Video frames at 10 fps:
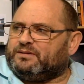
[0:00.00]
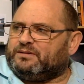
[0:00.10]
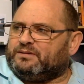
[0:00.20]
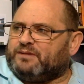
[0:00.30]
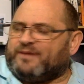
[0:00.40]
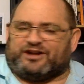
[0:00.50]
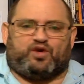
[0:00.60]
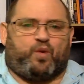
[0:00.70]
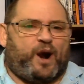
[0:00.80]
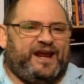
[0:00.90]
About
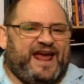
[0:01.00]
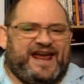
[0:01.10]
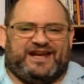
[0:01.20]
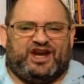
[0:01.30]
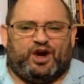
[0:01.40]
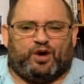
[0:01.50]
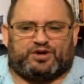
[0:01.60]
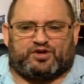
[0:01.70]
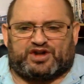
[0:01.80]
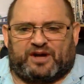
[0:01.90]
28 years
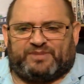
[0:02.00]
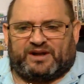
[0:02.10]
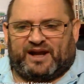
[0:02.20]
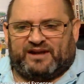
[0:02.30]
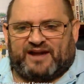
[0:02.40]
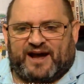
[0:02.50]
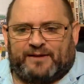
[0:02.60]
or something like that.